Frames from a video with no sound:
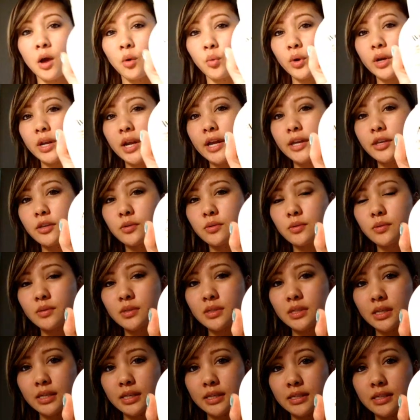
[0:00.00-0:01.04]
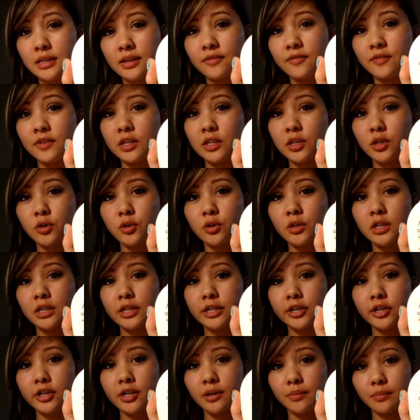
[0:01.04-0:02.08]
What I use is Aveeno
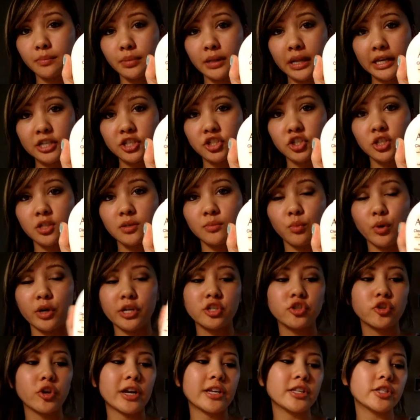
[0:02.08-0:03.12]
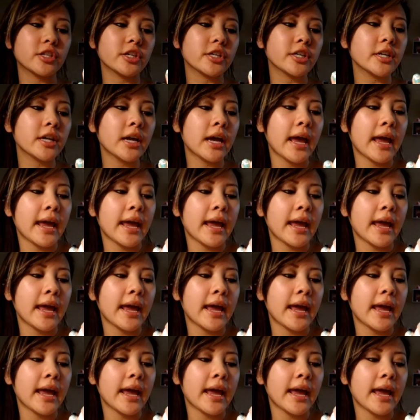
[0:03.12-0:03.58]
Clear Complexion Moisturizer,